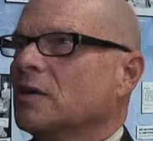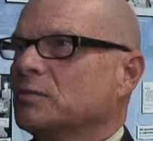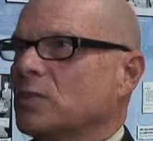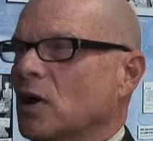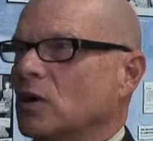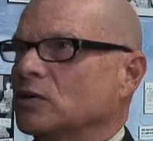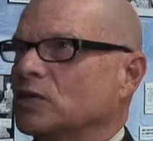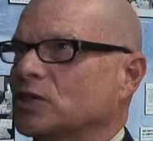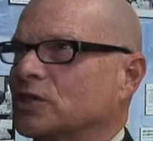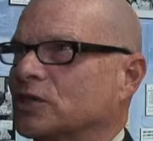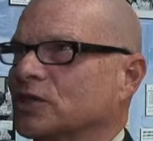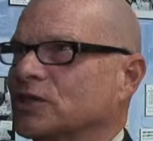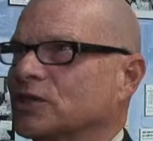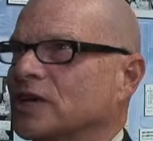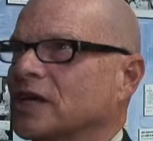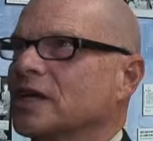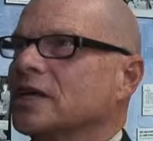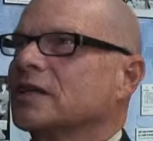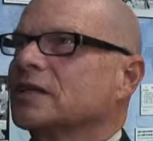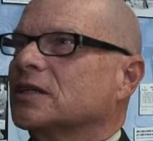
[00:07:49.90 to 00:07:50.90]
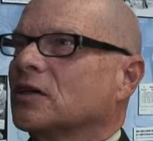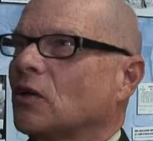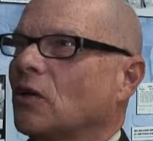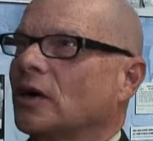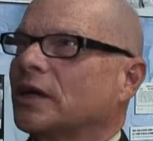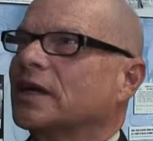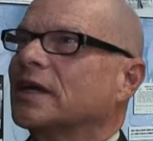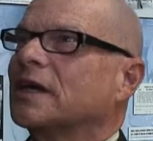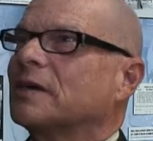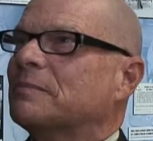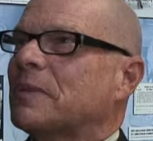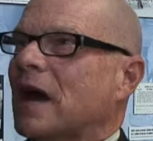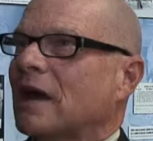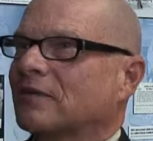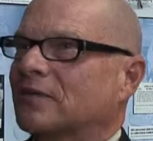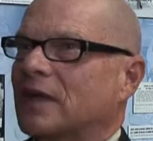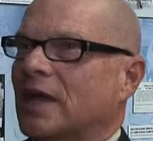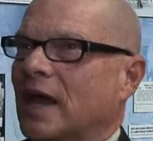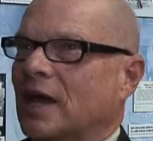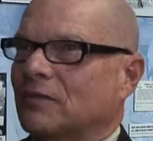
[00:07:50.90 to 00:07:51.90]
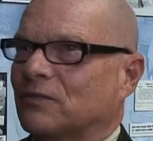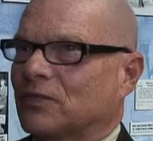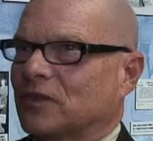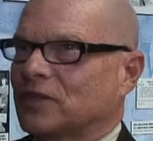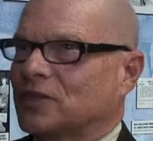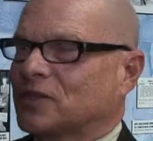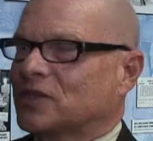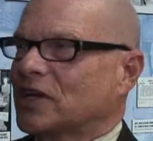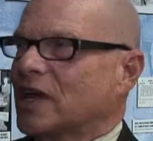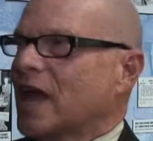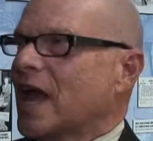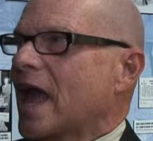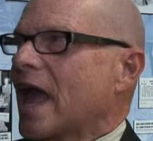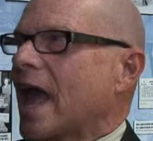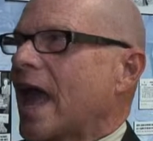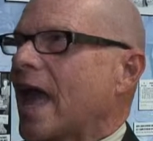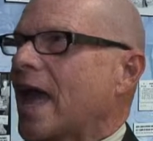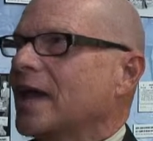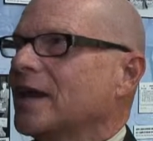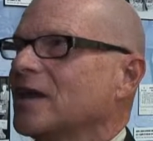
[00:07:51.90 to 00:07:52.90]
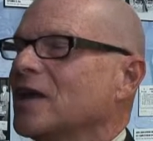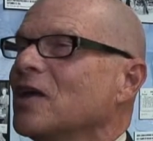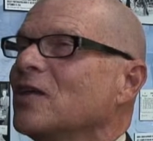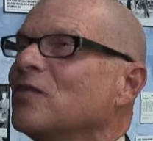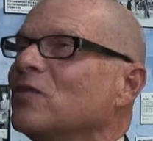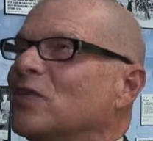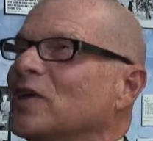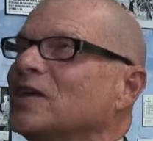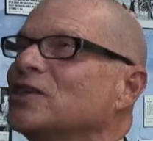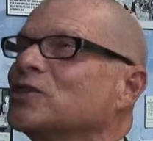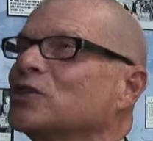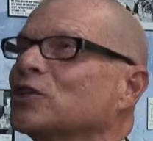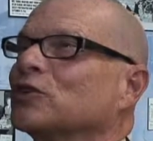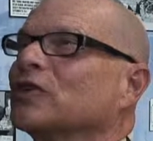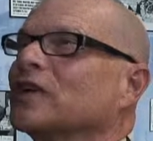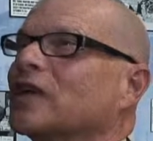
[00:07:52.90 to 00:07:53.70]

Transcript: posters talking about the efforts, and these are